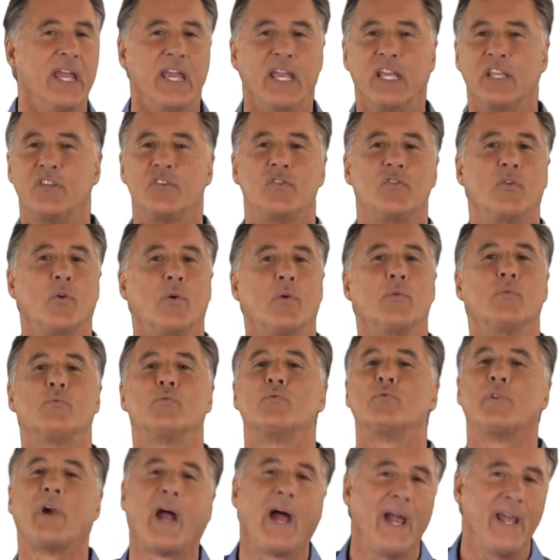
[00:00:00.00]
it's your
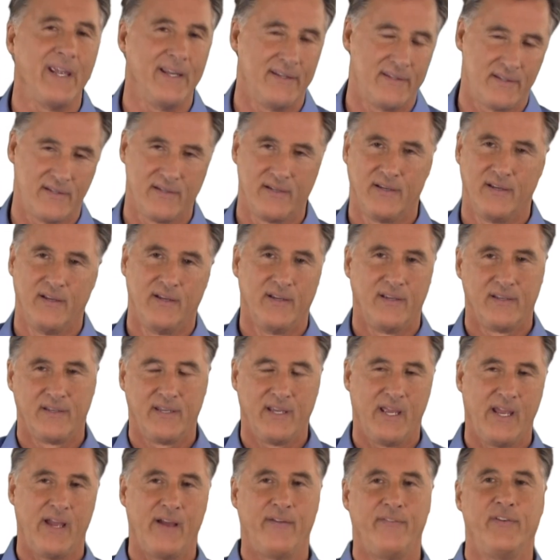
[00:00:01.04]
right
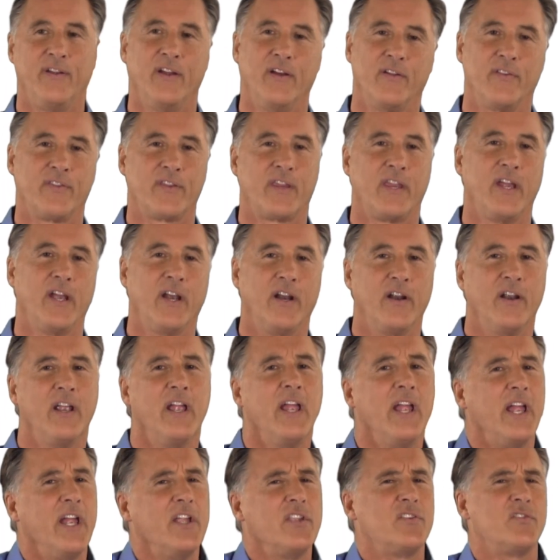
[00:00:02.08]
to have health care,
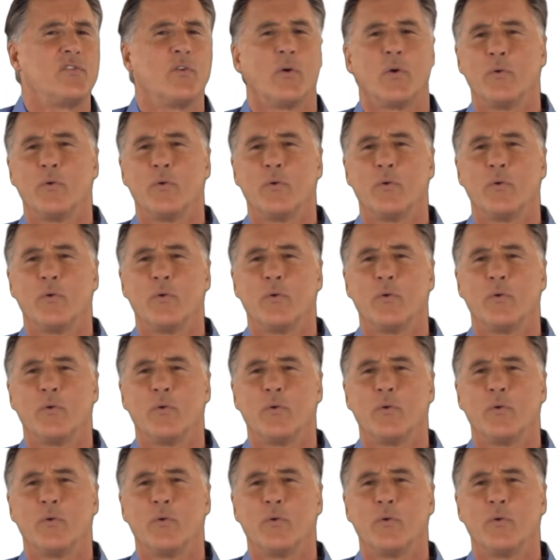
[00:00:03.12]
it's